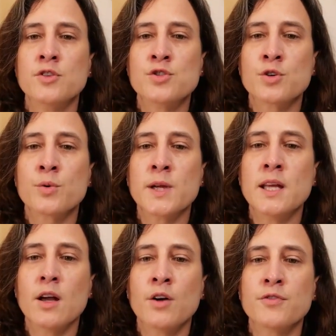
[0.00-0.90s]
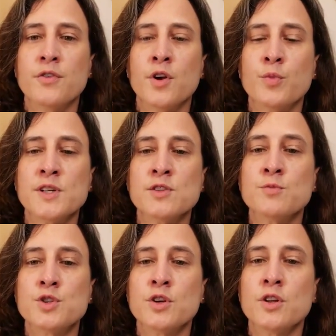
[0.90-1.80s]
degree of
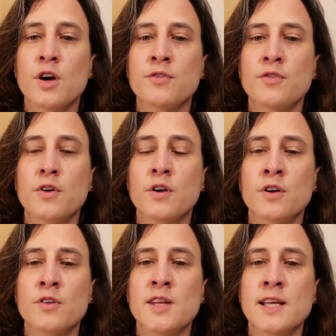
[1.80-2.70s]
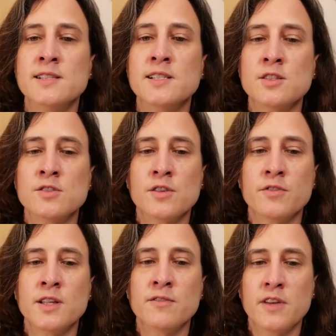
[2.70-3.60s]
presumption of the existence
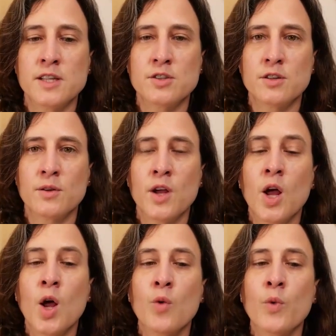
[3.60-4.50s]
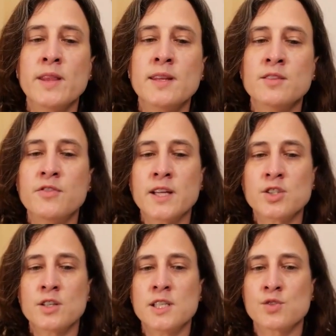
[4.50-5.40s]
of an infection. When the
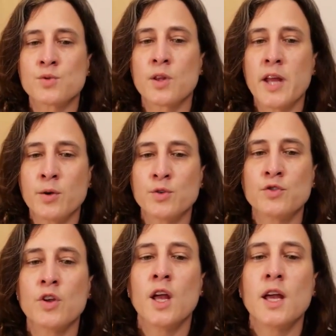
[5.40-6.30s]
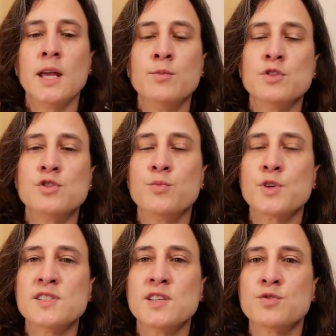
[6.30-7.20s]
infection is ruled out,
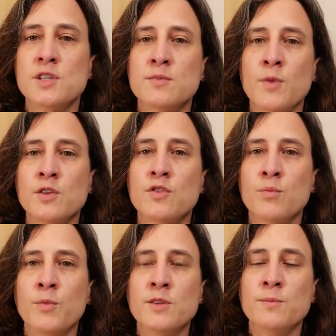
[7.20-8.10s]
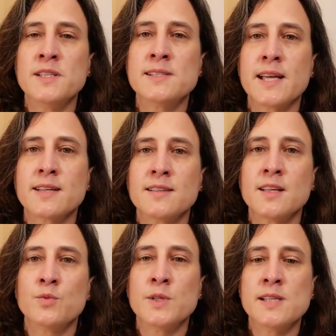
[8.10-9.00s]
immunosuppressive treatment must be
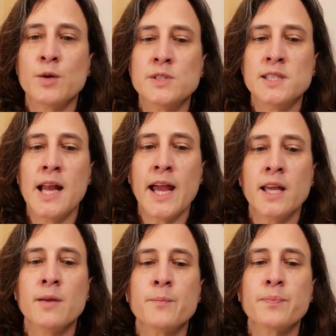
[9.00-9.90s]
started without delay.